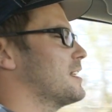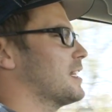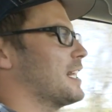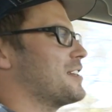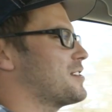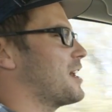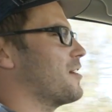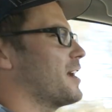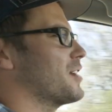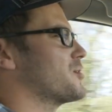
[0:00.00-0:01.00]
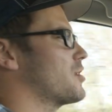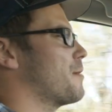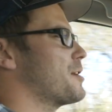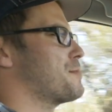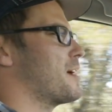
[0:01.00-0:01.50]
The lane centering is
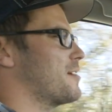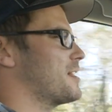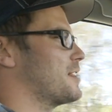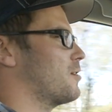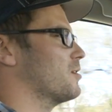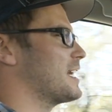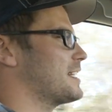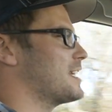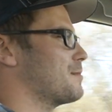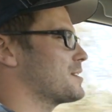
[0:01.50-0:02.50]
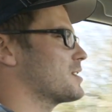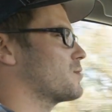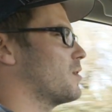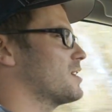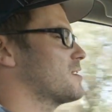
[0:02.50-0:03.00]
so much better than the old lane keep
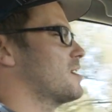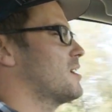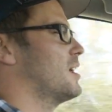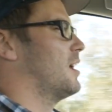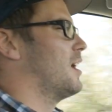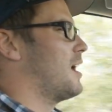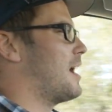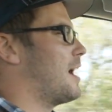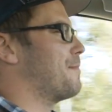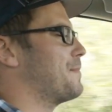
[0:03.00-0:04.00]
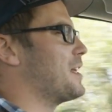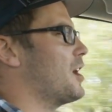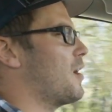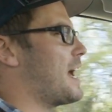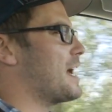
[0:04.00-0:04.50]
assist was. You
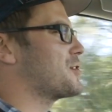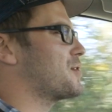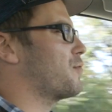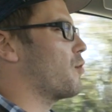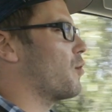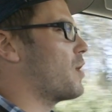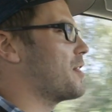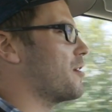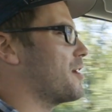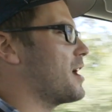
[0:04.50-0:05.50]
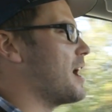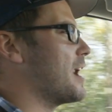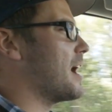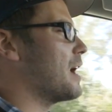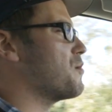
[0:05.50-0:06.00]
know, as for whether or
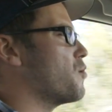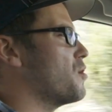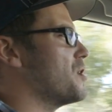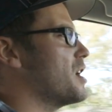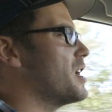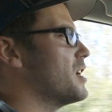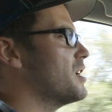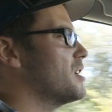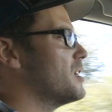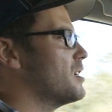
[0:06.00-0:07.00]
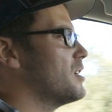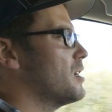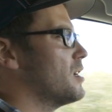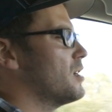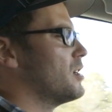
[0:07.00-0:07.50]
not I would
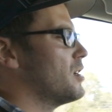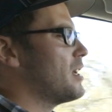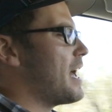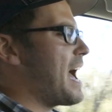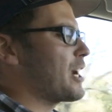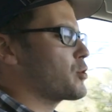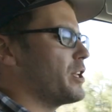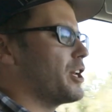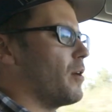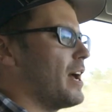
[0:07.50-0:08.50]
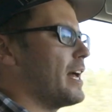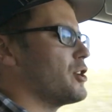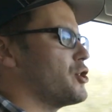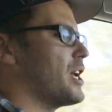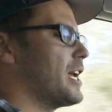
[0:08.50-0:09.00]
actually go ahead
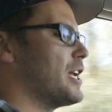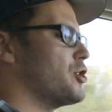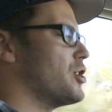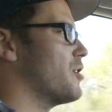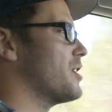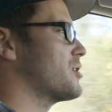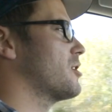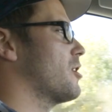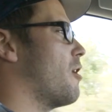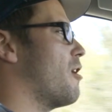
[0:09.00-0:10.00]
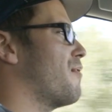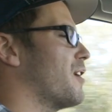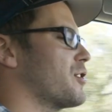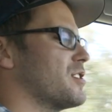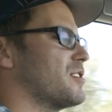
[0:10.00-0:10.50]
and change, you know, this to the all
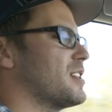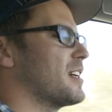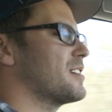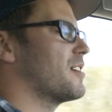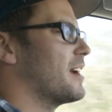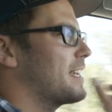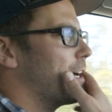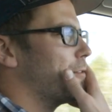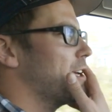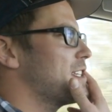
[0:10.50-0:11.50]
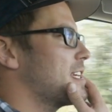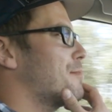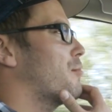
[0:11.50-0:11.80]
functions things, you know, I can't really say.